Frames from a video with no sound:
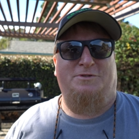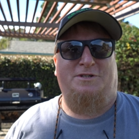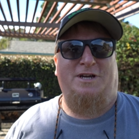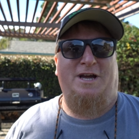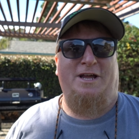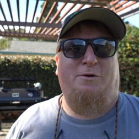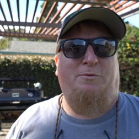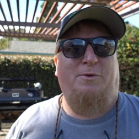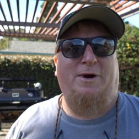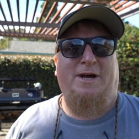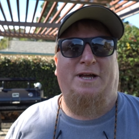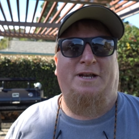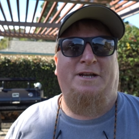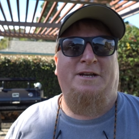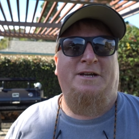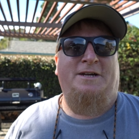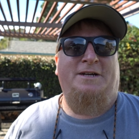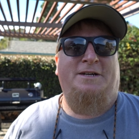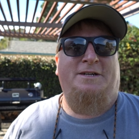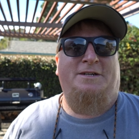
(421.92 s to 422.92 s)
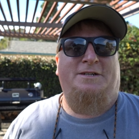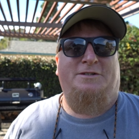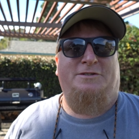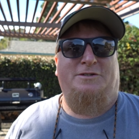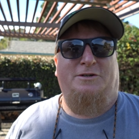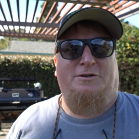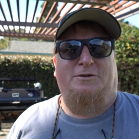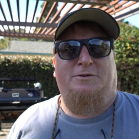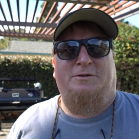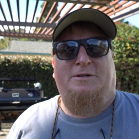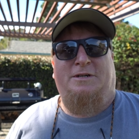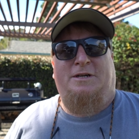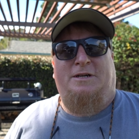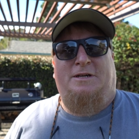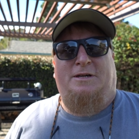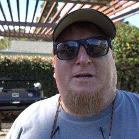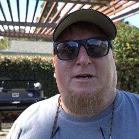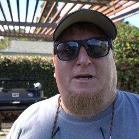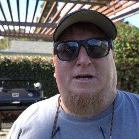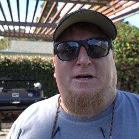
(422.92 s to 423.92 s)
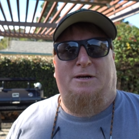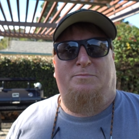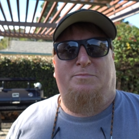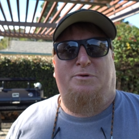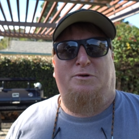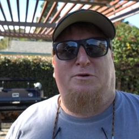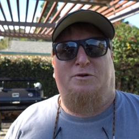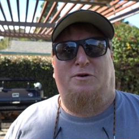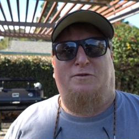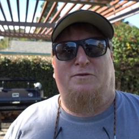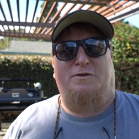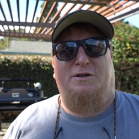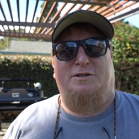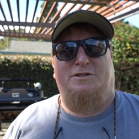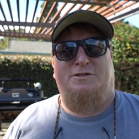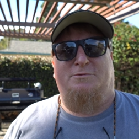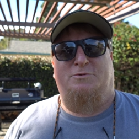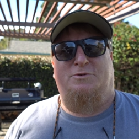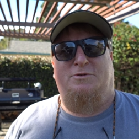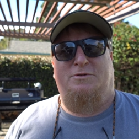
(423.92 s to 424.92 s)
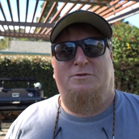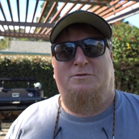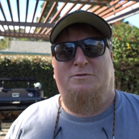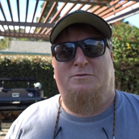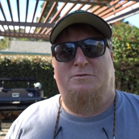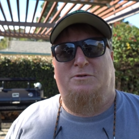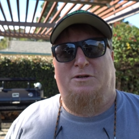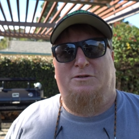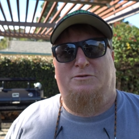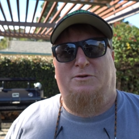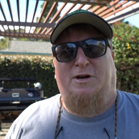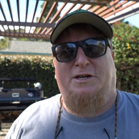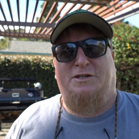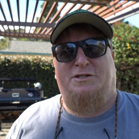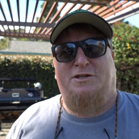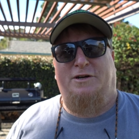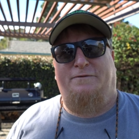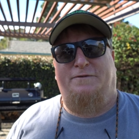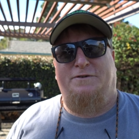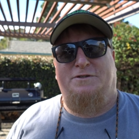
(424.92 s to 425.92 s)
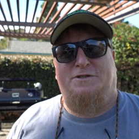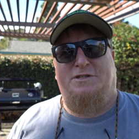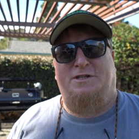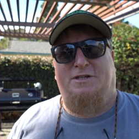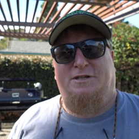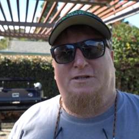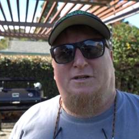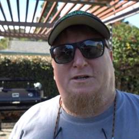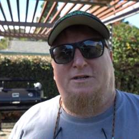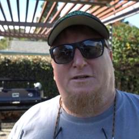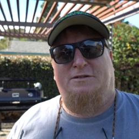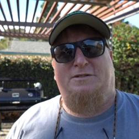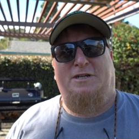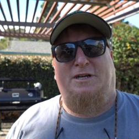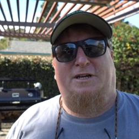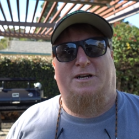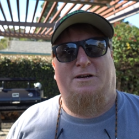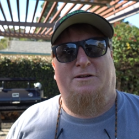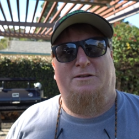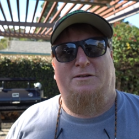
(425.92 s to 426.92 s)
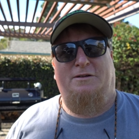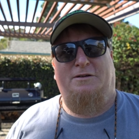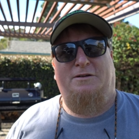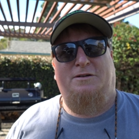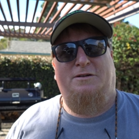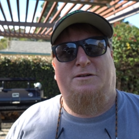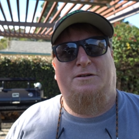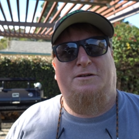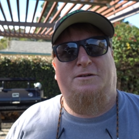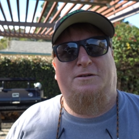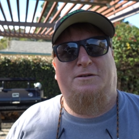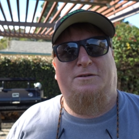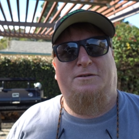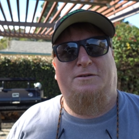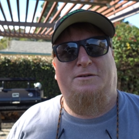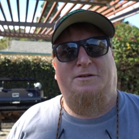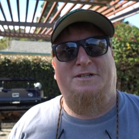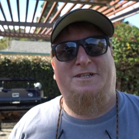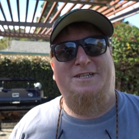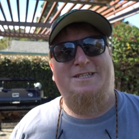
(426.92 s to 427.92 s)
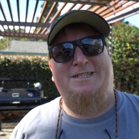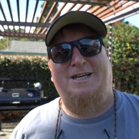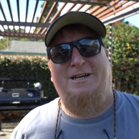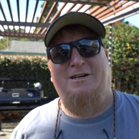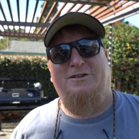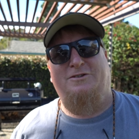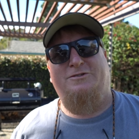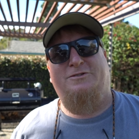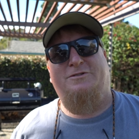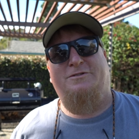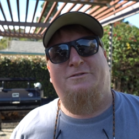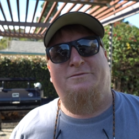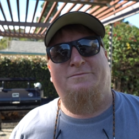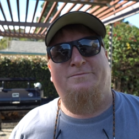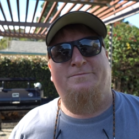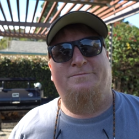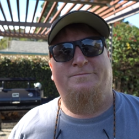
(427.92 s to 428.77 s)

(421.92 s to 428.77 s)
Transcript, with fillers: it was kind of wet. So uh, pull it over on some uh, dry surface and uh, take care of the, the details.